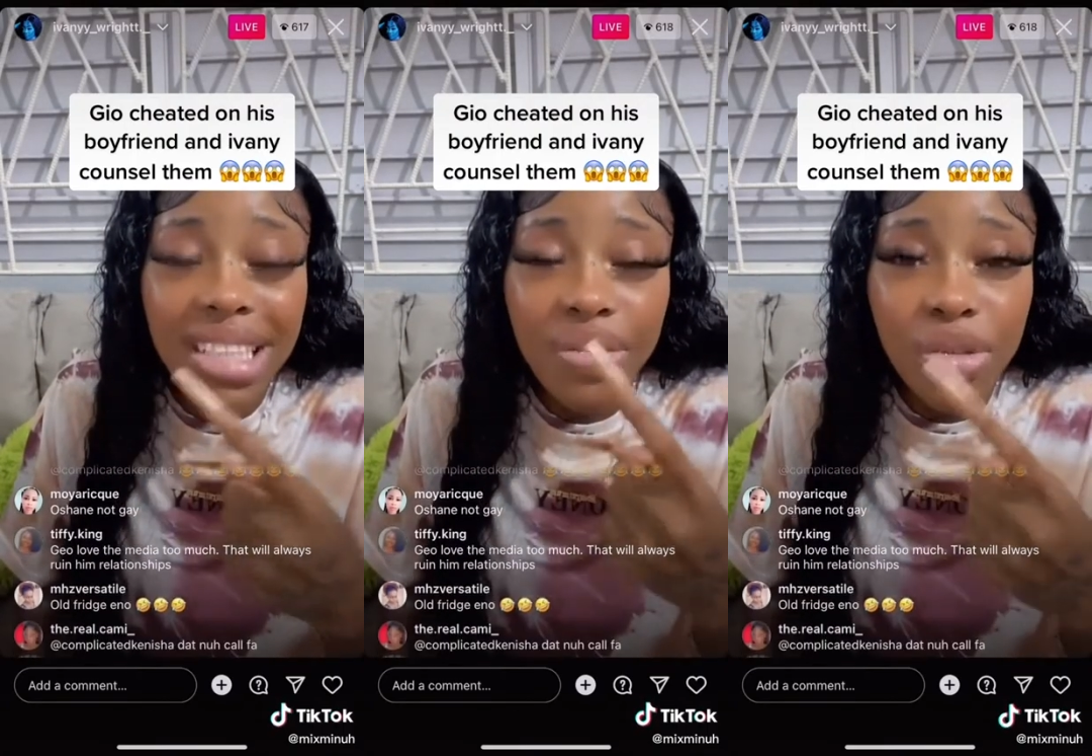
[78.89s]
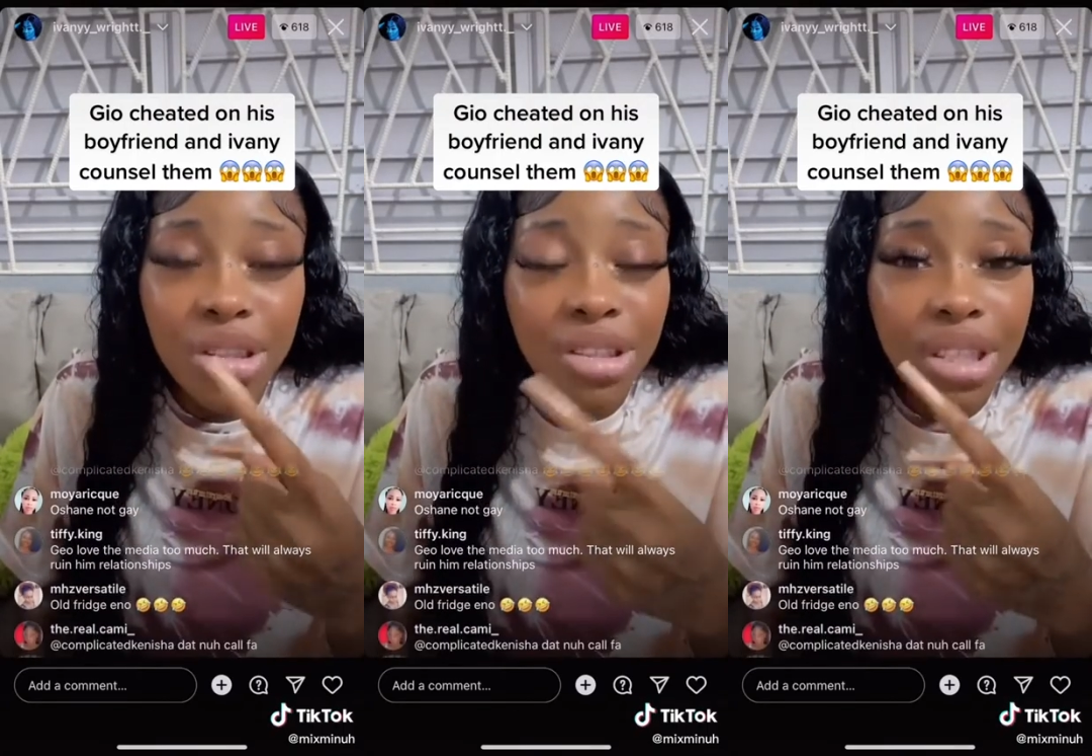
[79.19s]
see, if
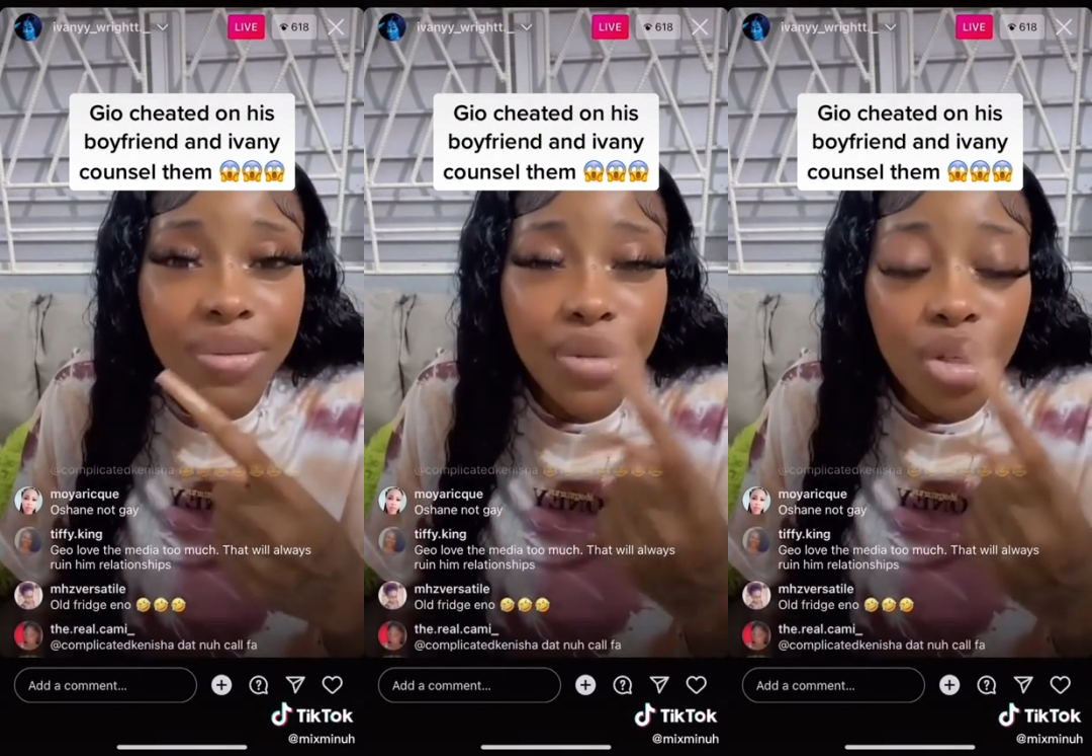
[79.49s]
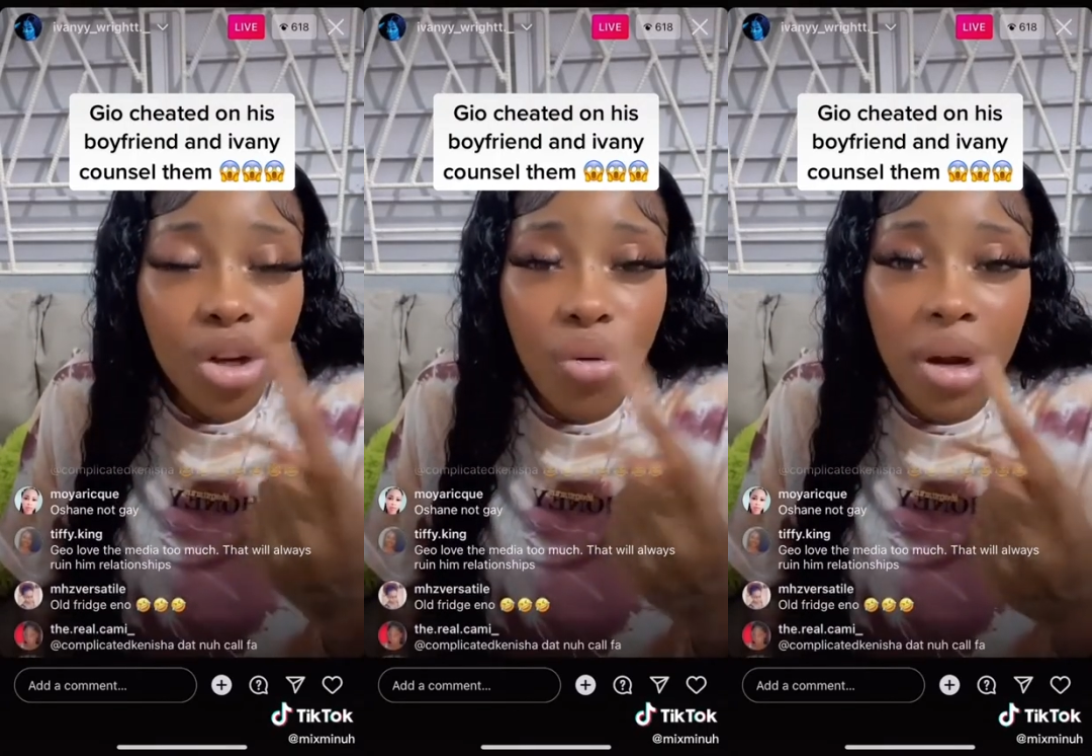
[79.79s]
you
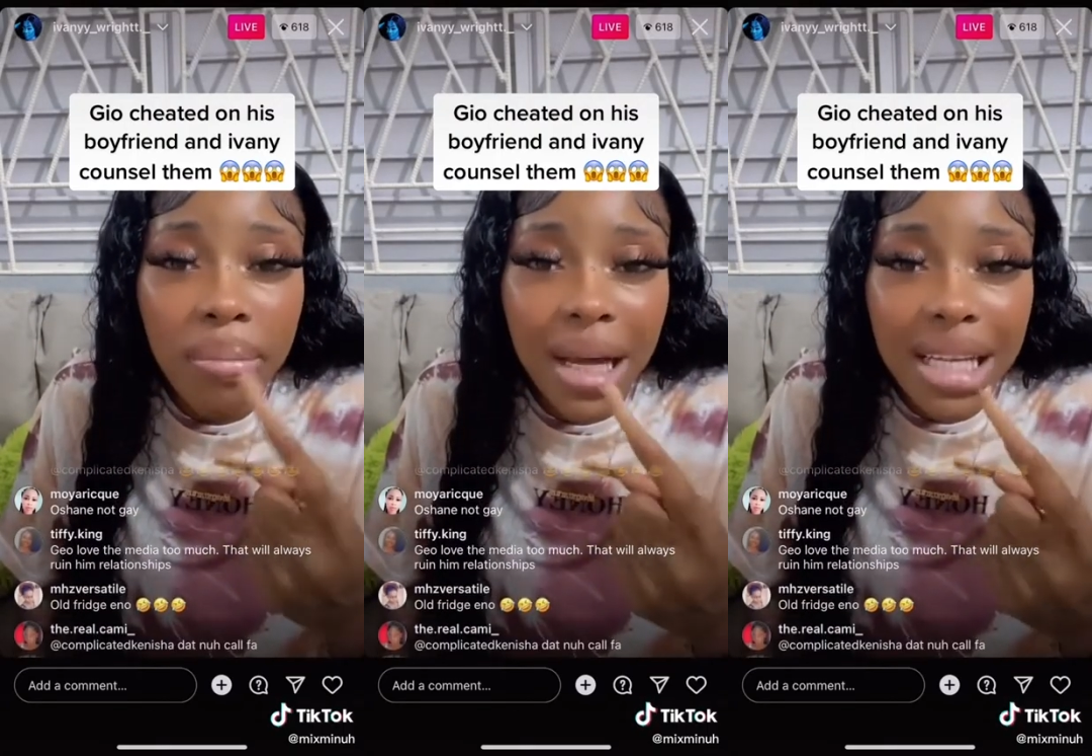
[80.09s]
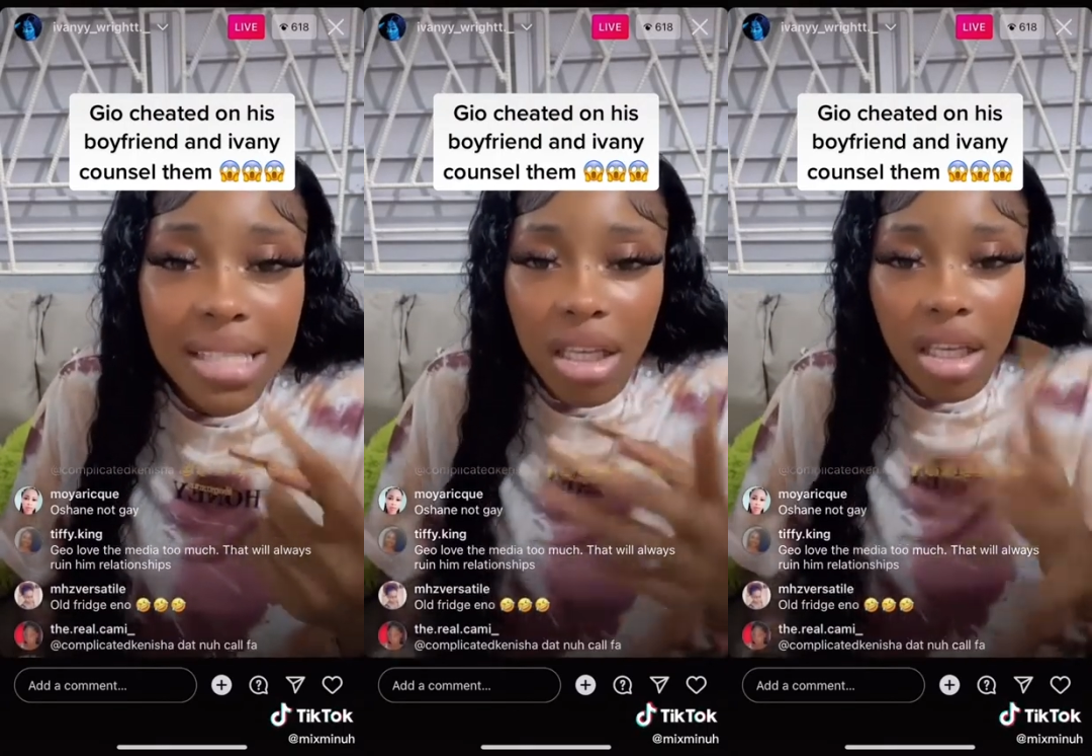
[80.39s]
don't know what
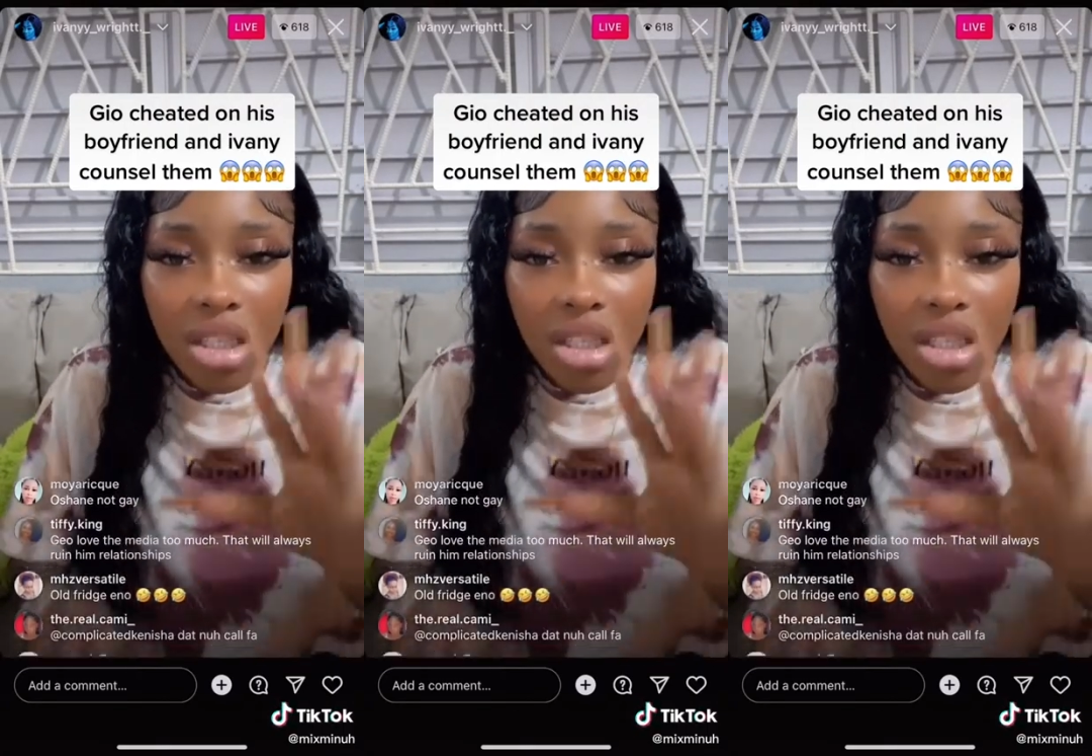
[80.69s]
malice,